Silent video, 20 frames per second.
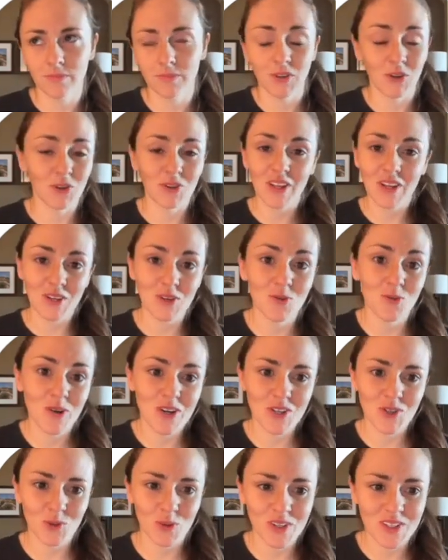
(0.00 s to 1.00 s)
or that you
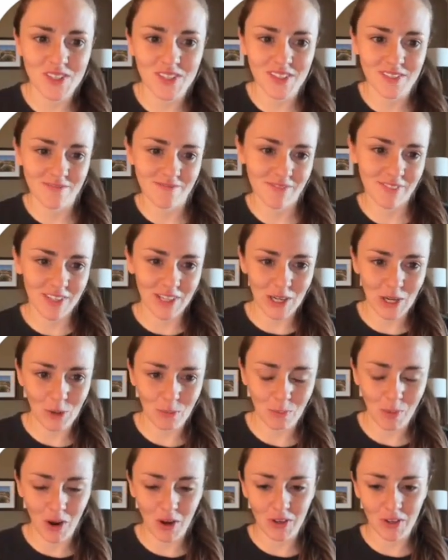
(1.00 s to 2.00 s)
wish was,
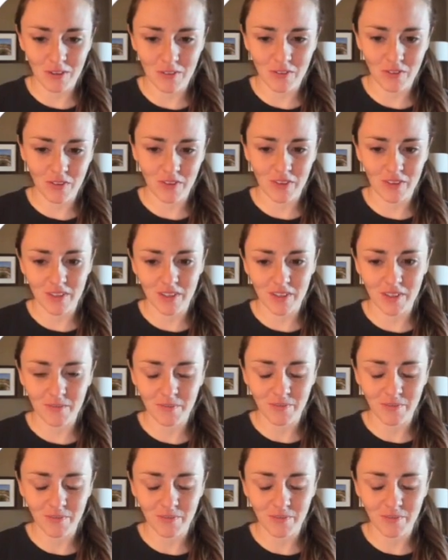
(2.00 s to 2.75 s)
part of the